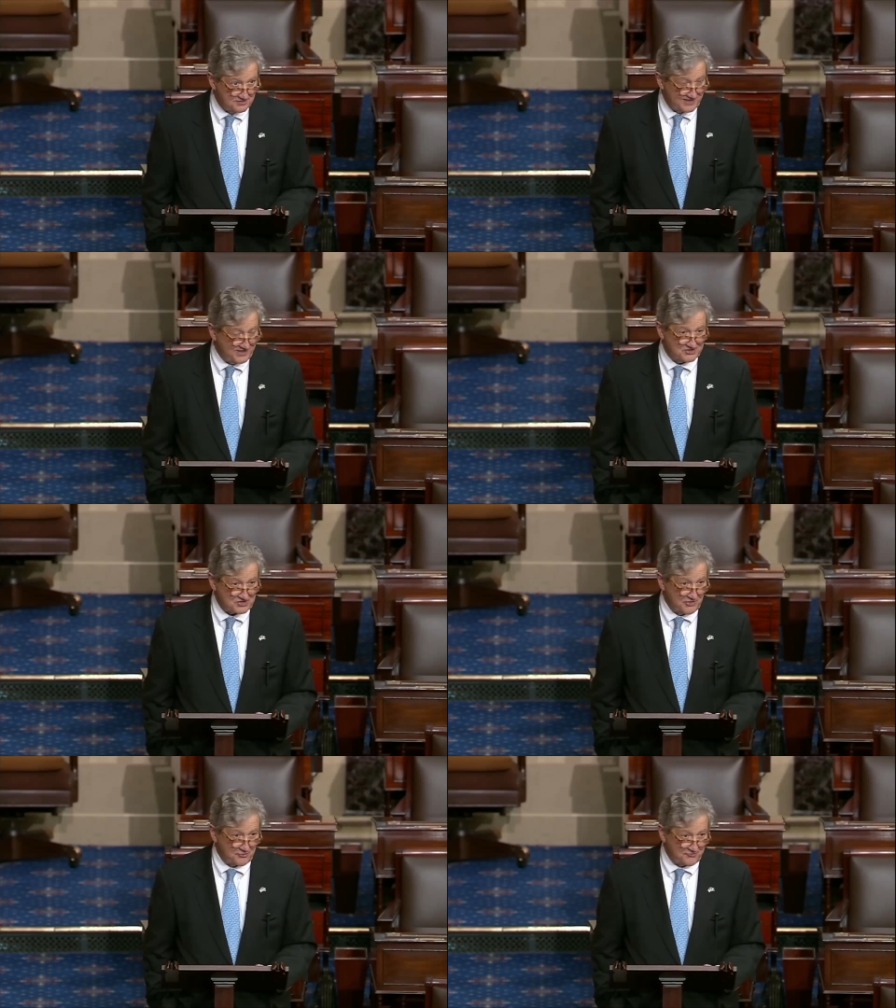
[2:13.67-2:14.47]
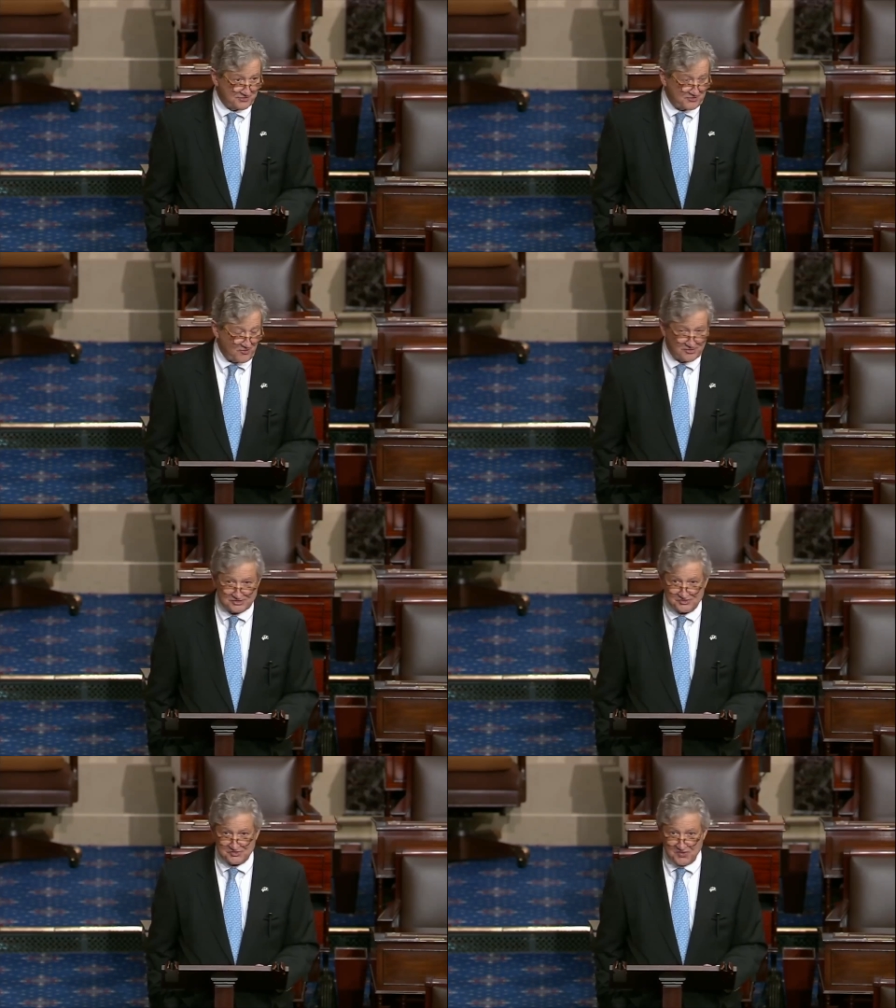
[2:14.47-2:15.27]
things other than
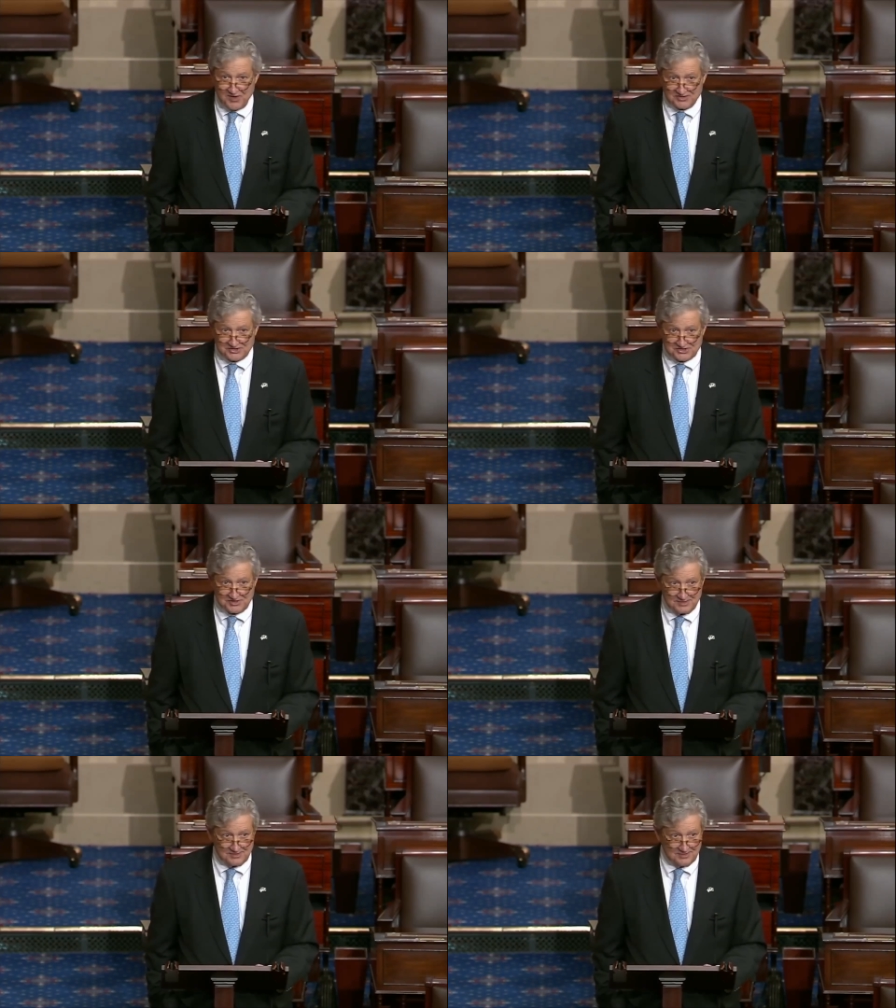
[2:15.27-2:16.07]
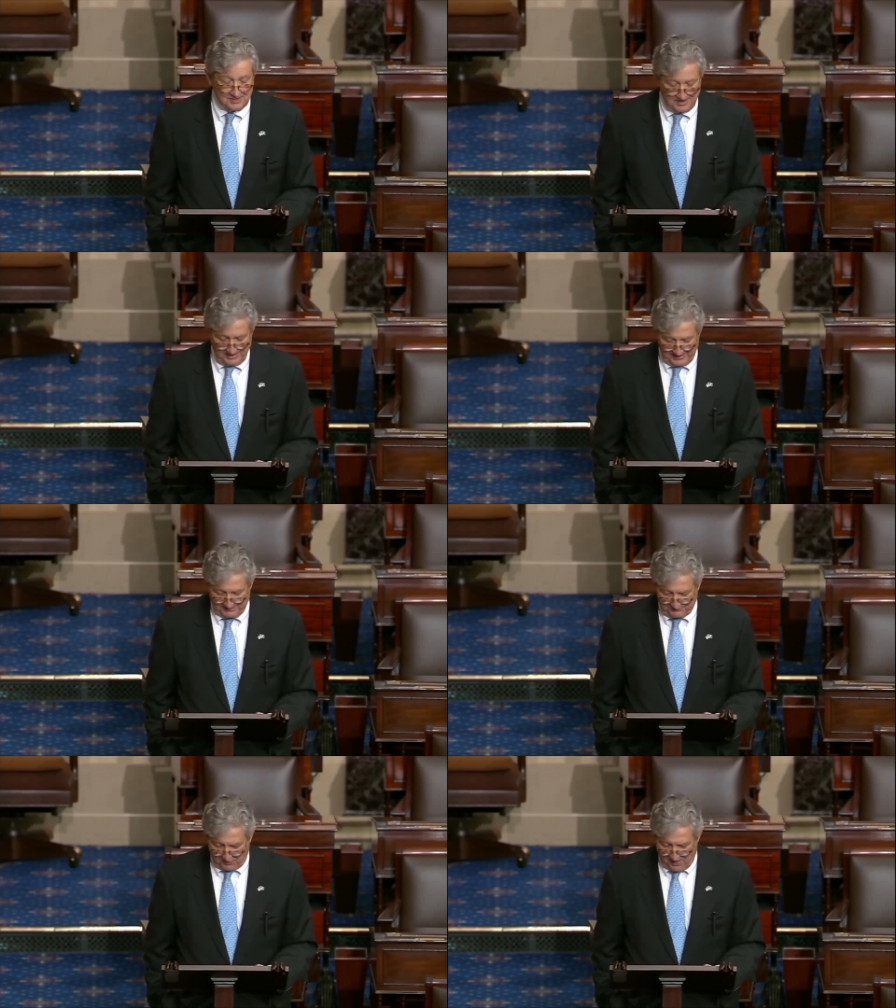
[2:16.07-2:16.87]
cars and trucks,
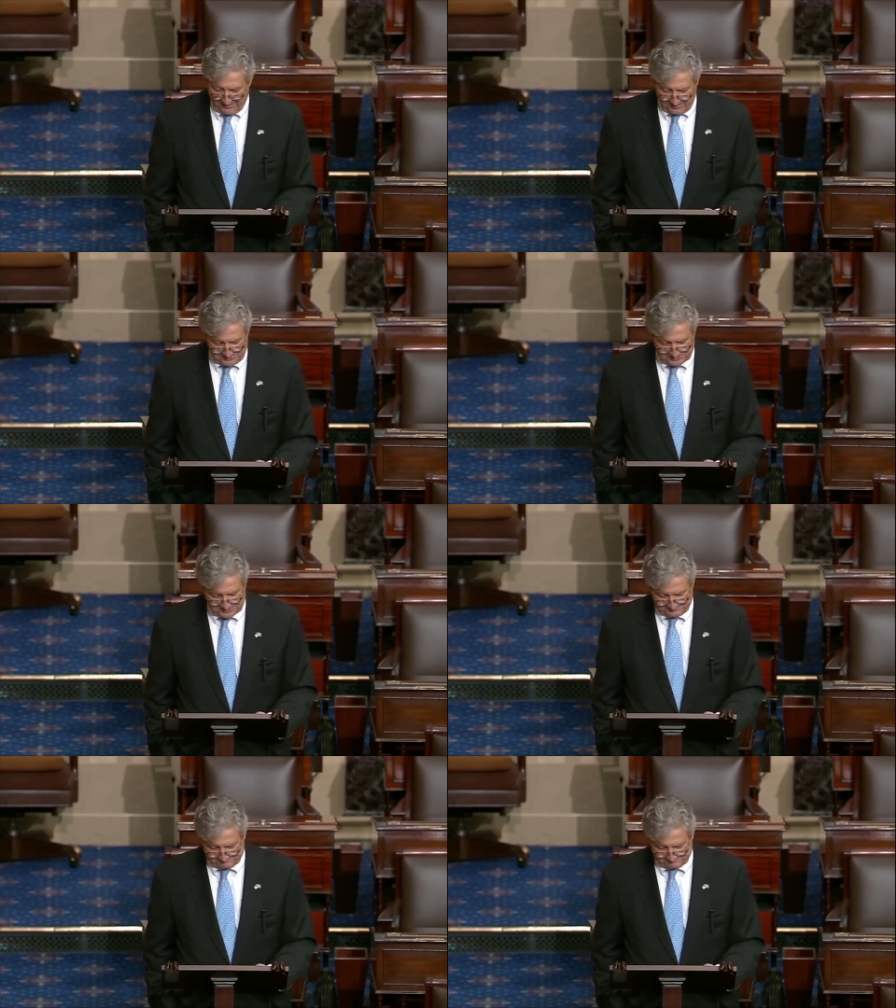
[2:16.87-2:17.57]
in products.